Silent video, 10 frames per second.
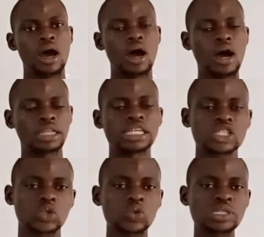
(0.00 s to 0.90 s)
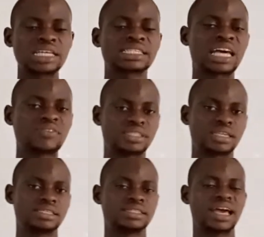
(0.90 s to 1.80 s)
all these goods and
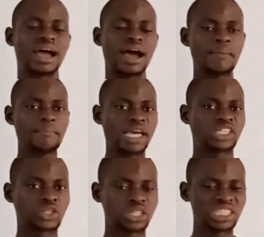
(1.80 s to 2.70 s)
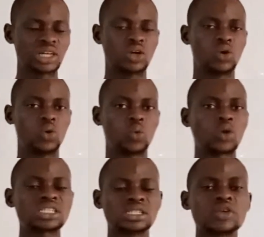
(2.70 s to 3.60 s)
services are measured
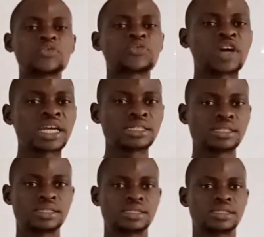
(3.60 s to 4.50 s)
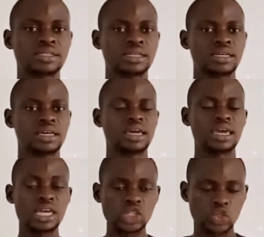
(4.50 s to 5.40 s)
with different
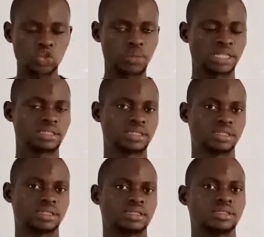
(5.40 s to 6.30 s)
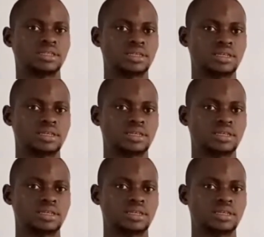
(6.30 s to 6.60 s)
instruments.